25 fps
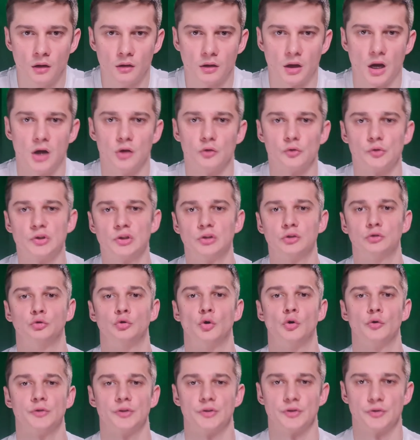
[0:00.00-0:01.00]
causing
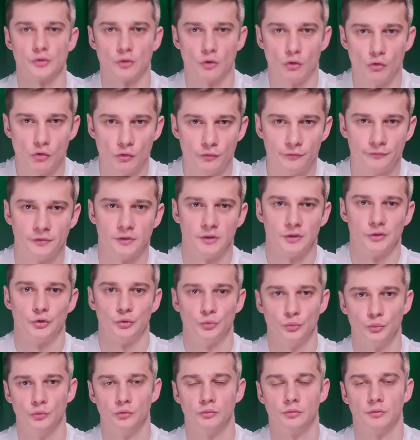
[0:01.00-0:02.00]
losses of
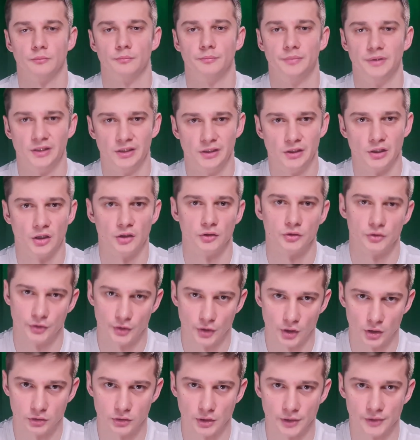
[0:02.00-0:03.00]
$2 billion.
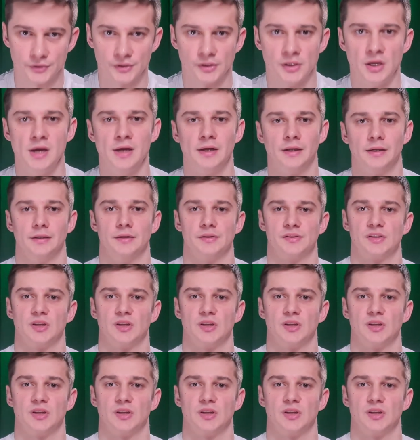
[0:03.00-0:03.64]
In